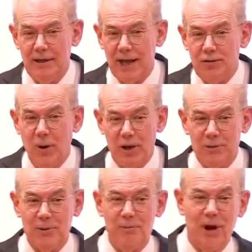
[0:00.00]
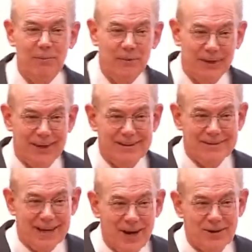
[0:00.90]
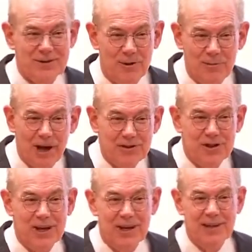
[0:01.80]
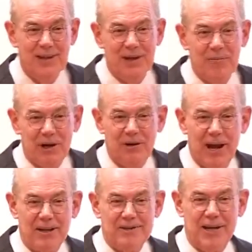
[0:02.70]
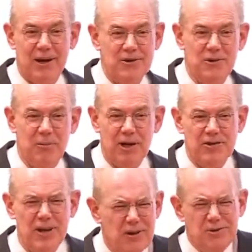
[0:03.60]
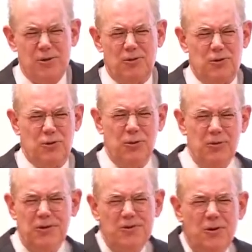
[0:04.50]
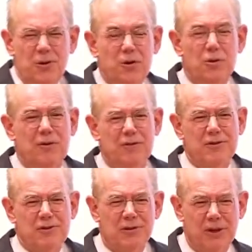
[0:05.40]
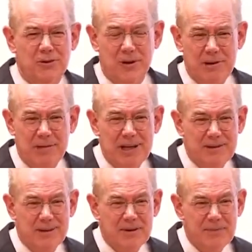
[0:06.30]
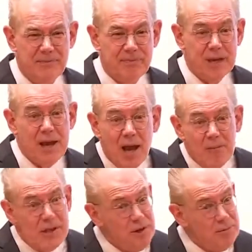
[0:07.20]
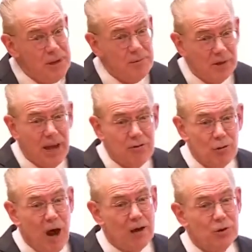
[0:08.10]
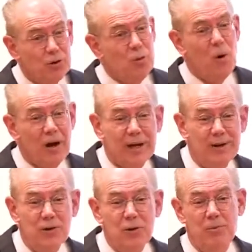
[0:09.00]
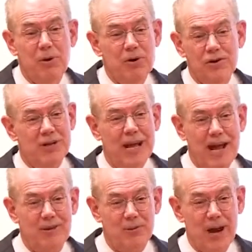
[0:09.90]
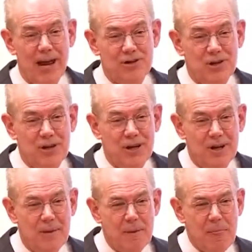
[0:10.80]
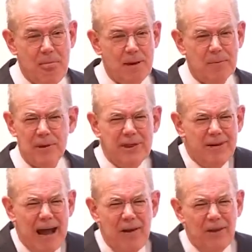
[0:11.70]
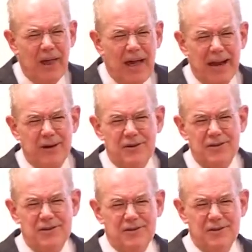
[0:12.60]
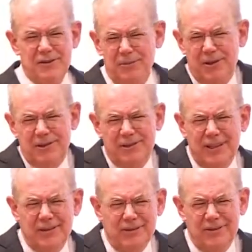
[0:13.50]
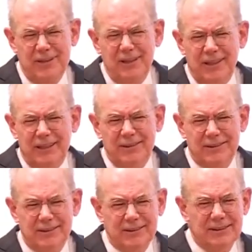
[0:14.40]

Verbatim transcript: That's why the Republicans care so much and the Democrats care so much. There's no truth, there's no universal agreement. I mean, there are people like Ronald Dworkin who push in that direction, but they're outliers among legal theorists.